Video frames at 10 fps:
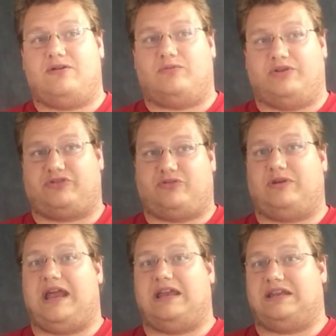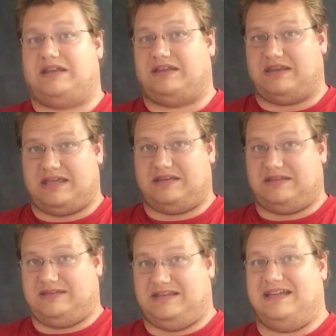was created and
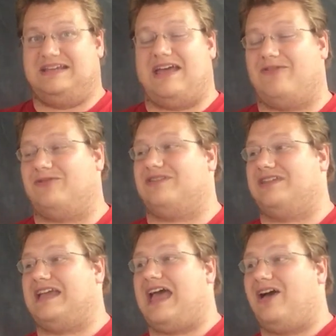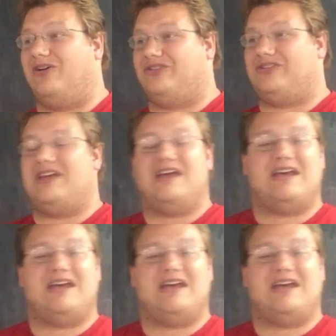then everything else.